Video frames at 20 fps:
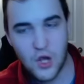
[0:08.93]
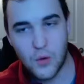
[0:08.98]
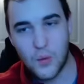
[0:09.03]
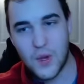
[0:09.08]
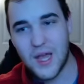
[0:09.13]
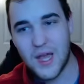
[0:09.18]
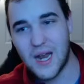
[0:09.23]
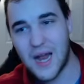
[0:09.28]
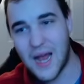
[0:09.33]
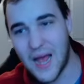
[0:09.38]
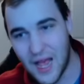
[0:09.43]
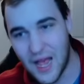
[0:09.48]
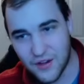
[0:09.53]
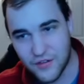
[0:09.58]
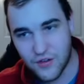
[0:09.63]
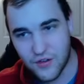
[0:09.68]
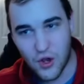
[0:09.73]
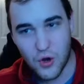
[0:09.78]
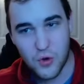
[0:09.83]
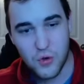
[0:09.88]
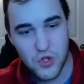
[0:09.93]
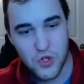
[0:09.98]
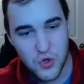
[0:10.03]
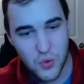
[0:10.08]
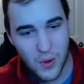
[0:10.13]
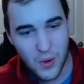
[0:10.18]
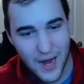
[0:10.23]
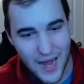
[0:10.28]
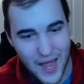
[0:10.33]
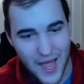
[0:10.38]
We had
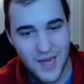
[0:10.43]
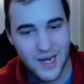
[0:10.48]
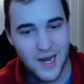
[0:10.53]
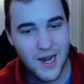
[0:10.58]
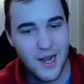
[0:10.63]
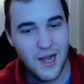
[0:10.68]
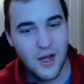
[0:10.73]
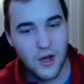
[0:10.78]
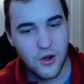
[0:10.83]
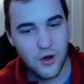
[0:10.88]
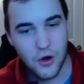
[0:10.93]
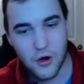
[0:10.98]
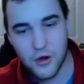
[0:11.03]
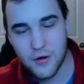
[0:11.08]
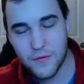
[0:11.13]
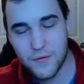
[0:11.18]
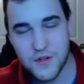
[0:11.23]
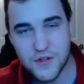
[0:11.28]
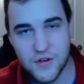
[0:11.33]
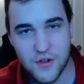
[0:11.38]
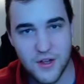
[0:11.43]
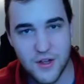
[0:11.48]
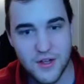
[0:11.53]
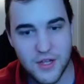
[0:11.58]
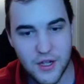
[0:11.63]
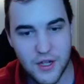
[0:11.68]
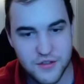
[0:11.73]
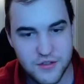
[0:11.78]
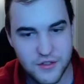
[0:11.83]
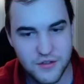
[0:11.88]
SOUN, an artificial
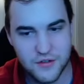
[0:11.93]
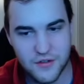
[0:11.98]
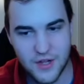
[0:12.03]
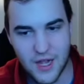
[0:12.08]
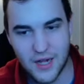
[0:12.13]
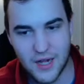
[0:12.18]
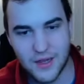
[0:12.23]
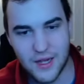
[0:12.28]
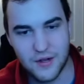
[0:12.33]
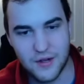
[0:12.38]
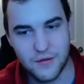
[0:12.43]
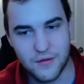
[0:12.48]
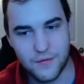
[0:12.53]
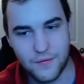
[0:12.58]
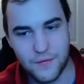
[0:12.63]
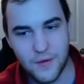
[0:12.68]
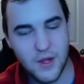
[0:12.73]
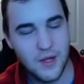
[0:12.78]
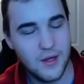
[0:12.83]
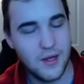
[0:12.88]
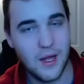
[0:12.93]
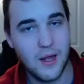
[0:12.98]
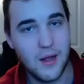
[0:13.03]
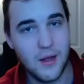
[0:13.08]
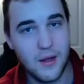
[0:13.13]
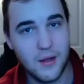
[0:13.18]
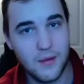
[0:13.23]
intelligence stock that